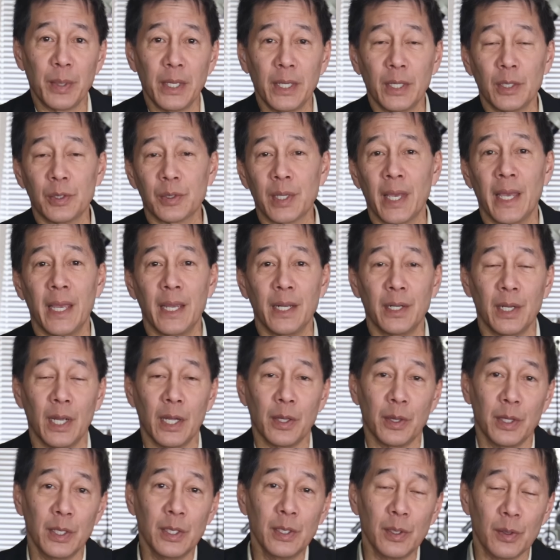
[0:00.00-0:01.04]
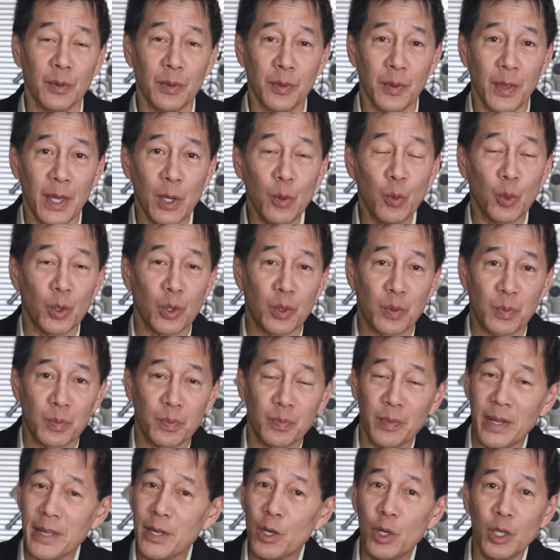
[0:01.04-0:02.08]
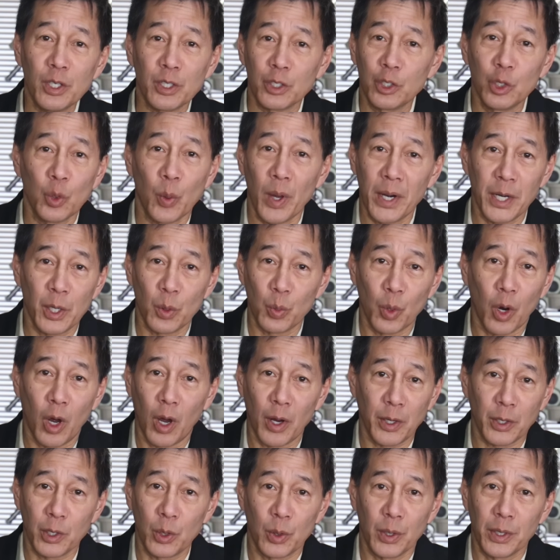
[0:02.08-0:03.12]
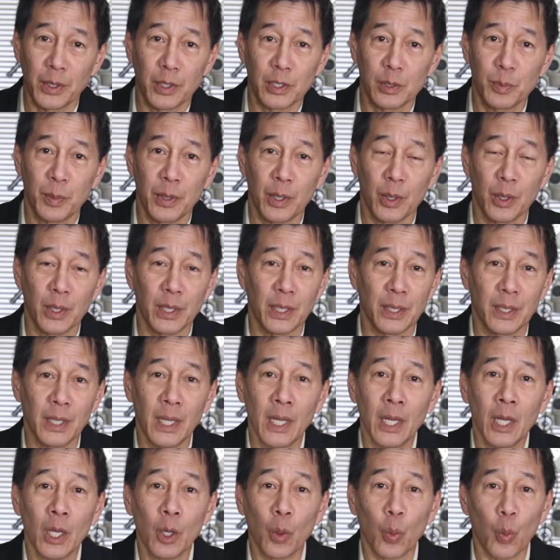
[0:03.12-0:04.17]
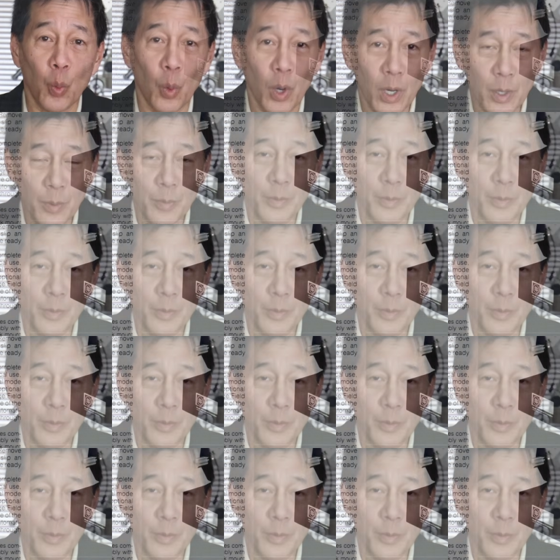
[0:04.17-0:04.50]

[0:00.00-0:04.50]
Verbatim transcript: Meade's heyday. They, they, were, they couldn't do any wrong during this period, one